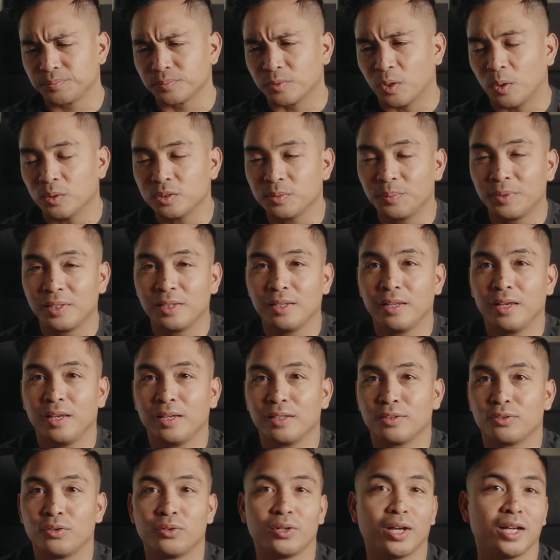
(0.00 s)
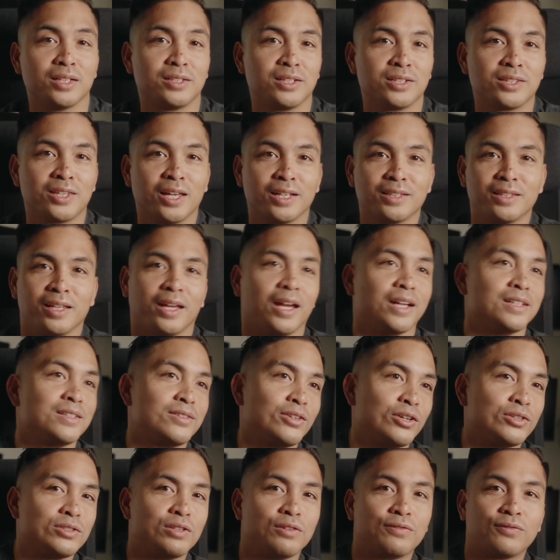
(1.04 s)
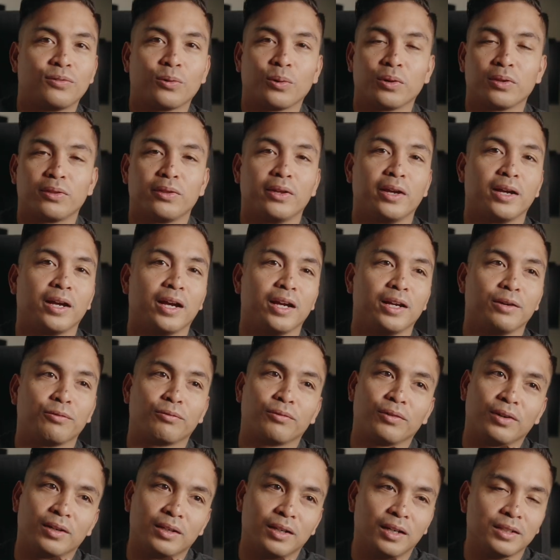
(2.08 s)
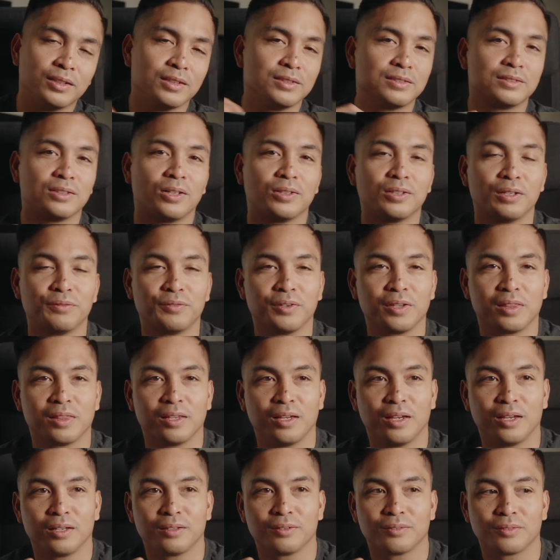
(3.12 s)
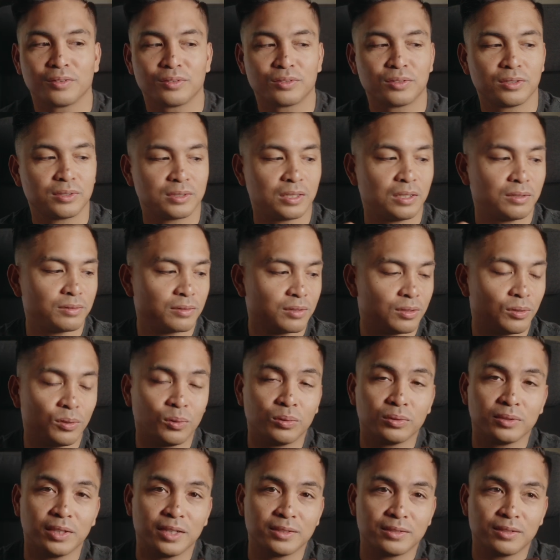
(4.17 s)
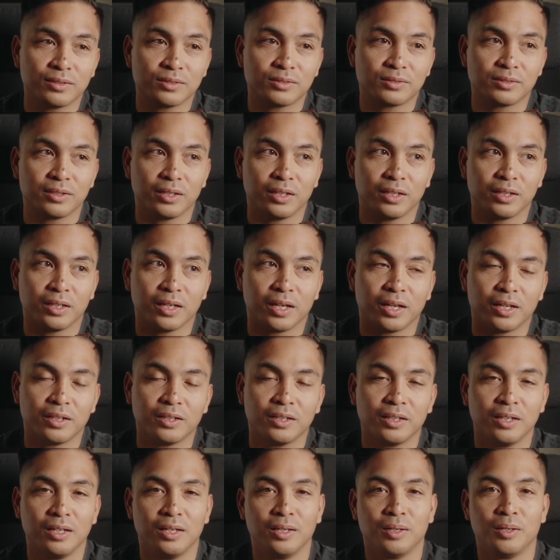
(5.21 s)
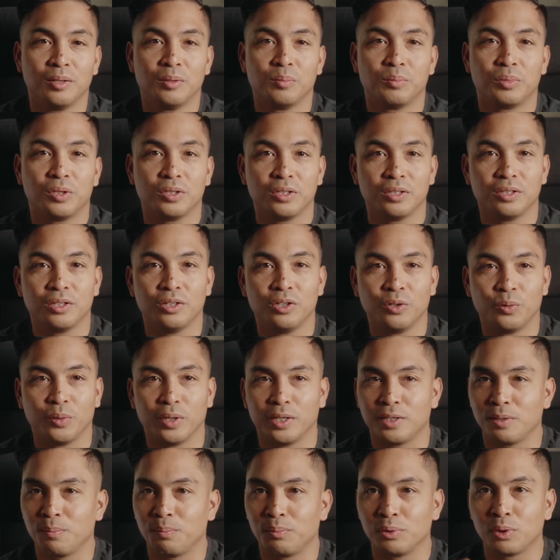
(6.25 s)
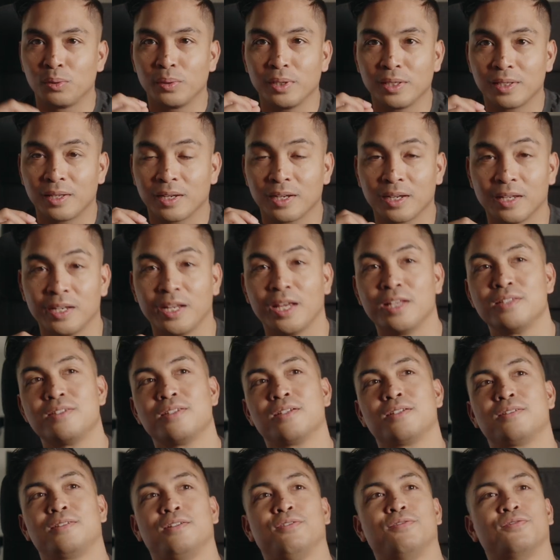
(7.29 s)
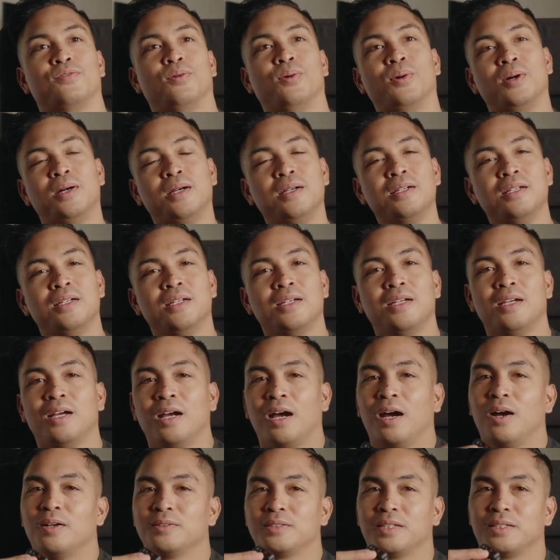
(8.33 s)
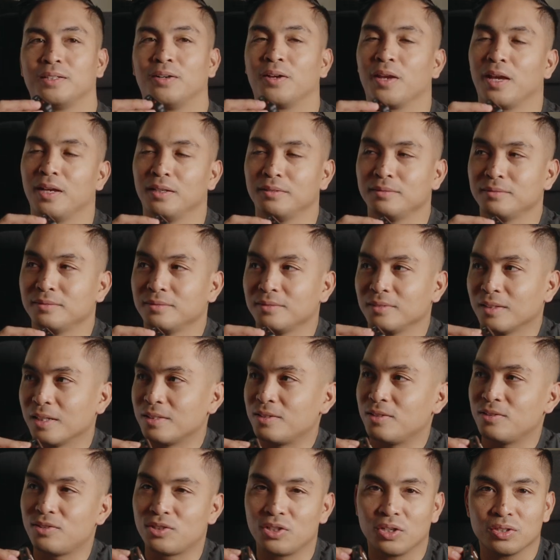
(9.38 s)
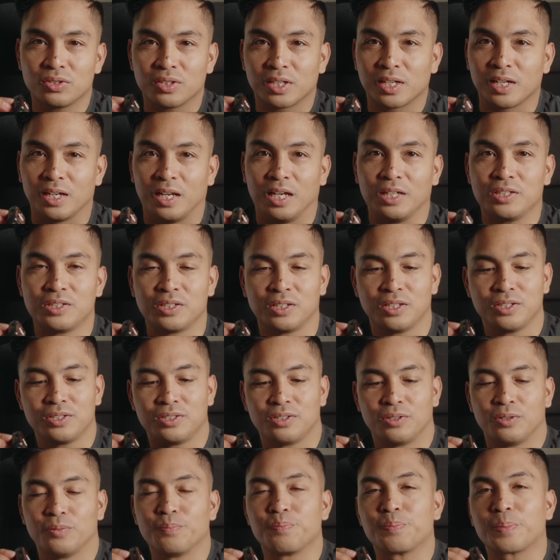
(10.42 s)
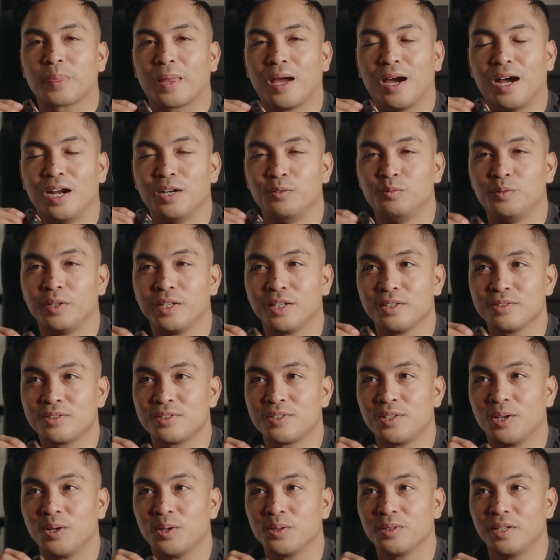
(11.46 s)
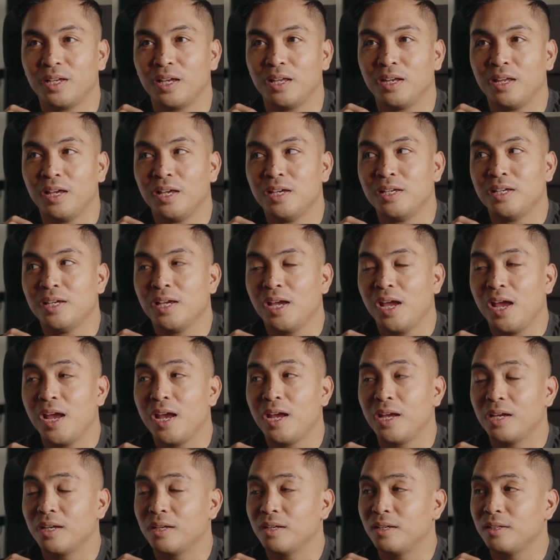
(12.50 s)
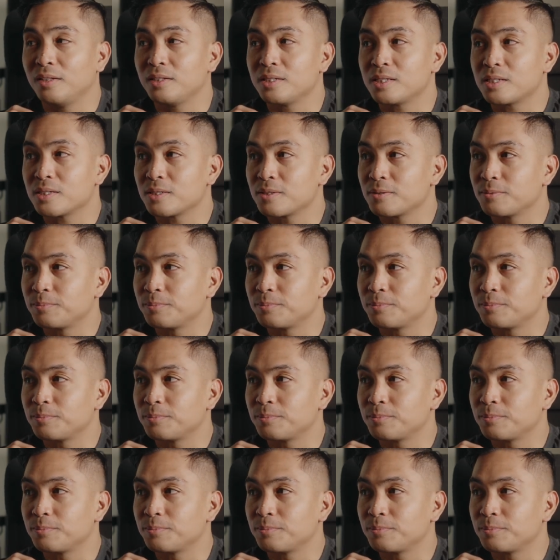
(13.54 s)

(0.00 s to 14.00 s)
ultimately, dude, I did like the N64 thing. I uninstalled everything, took out the old SSD again, put in the new one, blew it like an N64. I was like, okay, this is just a connection issue. I reinstalled it and